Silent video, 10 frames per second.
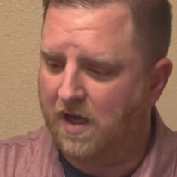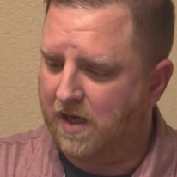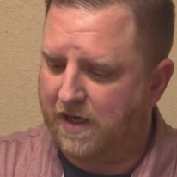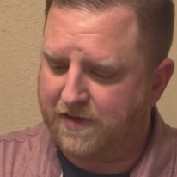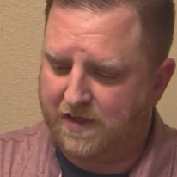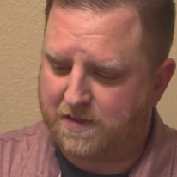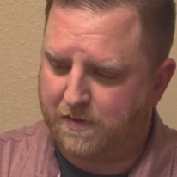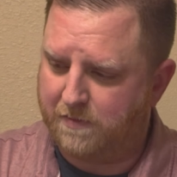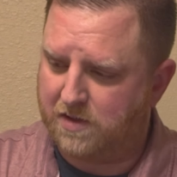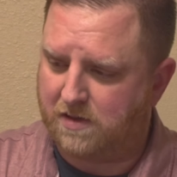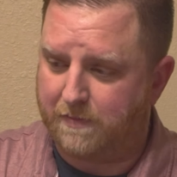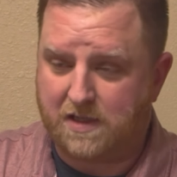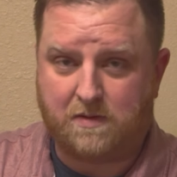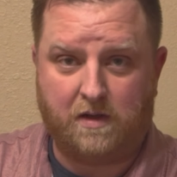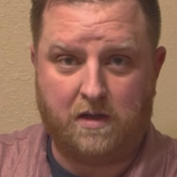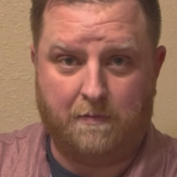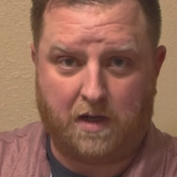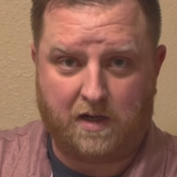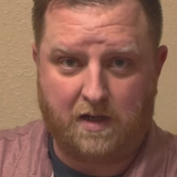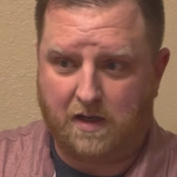Uh, I think it's pretty much the best one on the
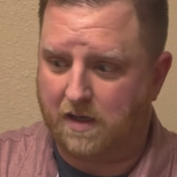market.